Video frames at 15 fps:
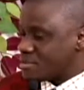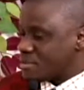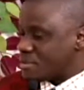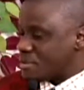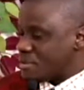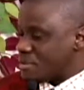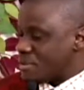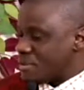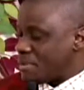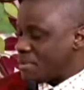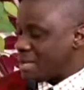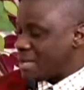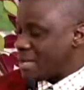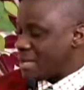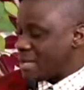So
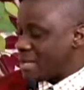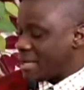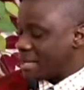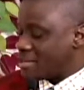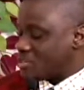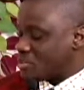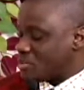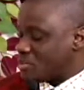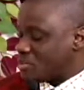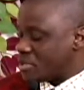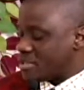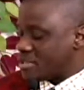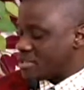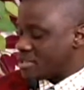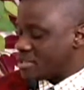at some point
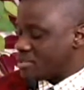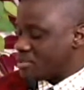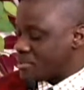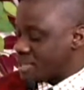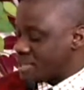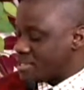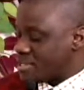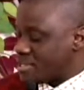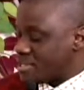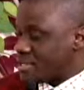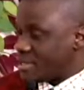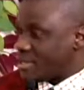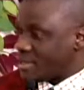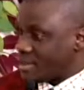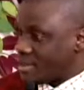it created
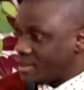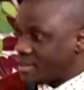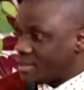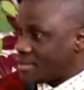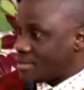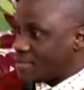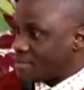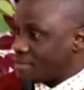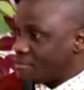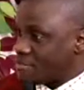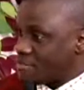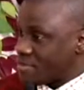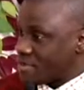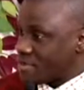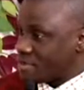a lot of
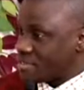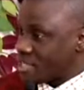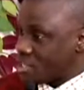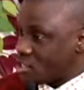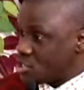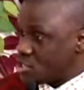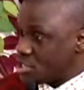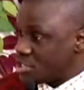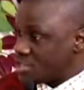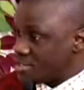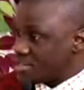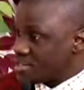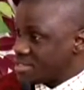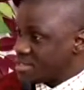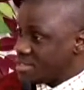
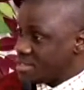tensions